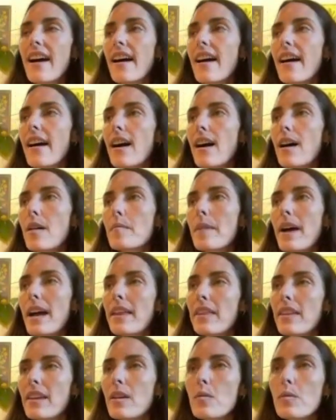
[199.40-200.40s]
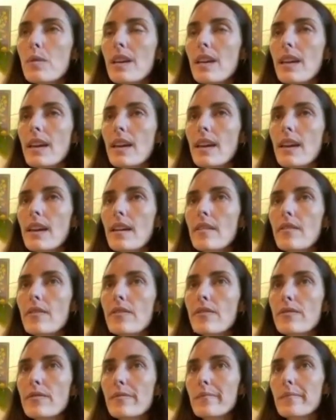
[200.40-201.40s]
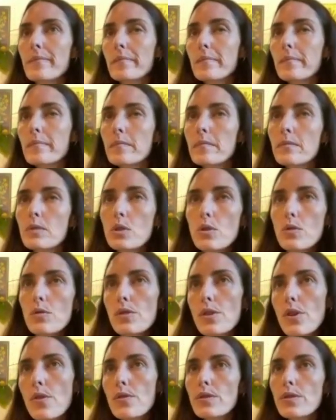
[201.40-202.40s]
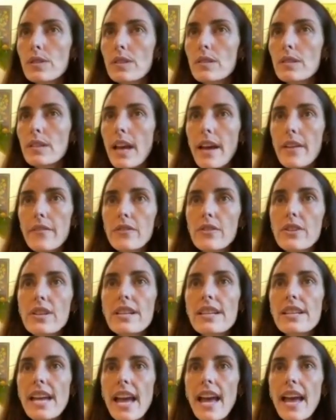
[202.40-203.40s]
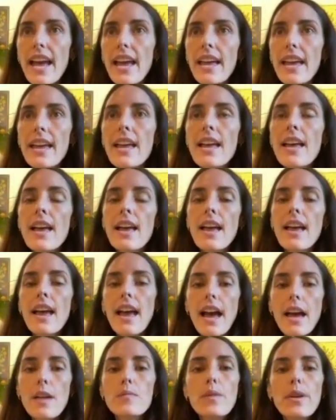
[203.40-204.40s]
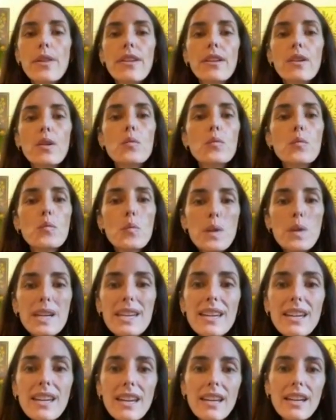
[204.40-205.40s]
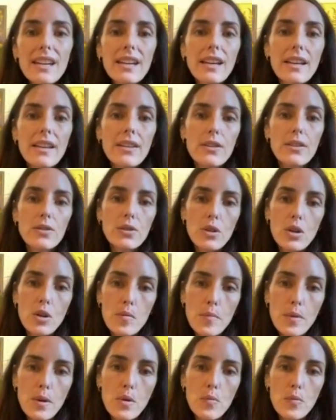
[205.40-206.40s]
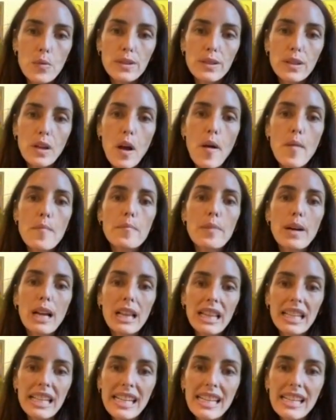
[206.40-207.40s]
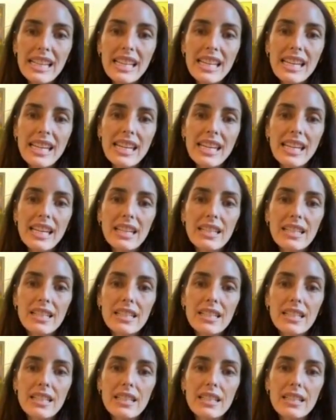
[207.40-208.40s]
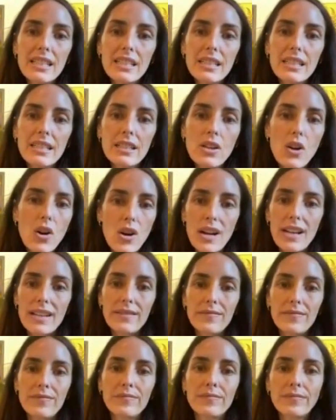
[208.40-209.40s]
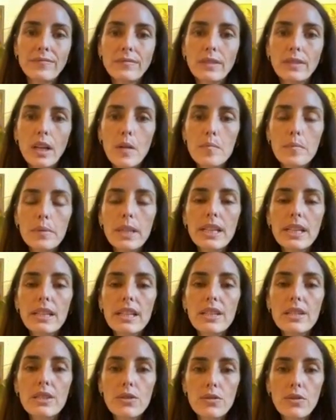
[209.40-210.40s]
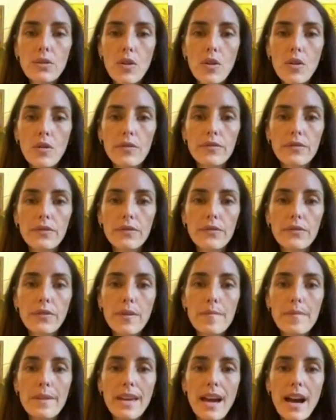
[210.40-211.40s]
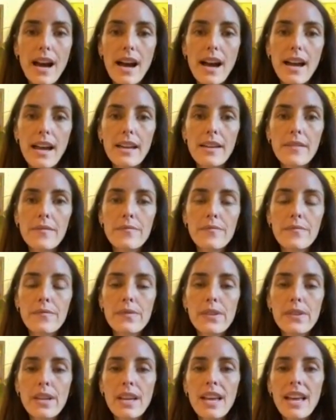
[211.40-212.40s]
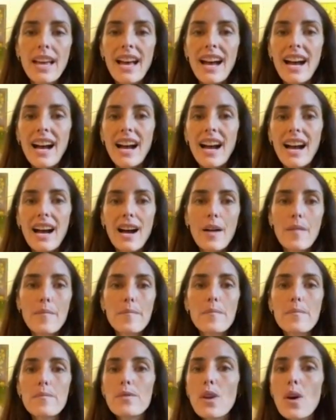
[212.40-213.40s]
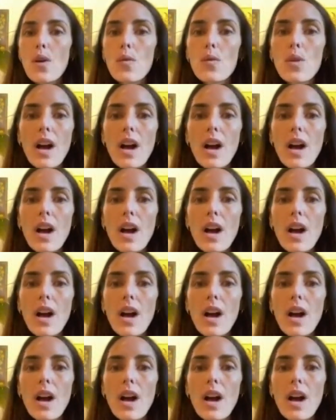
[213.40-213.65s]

Um, I think we gave two doses every day. And within a week, the tumor was completely gone, completely mm-hmm. dissolved from the eye. Um, no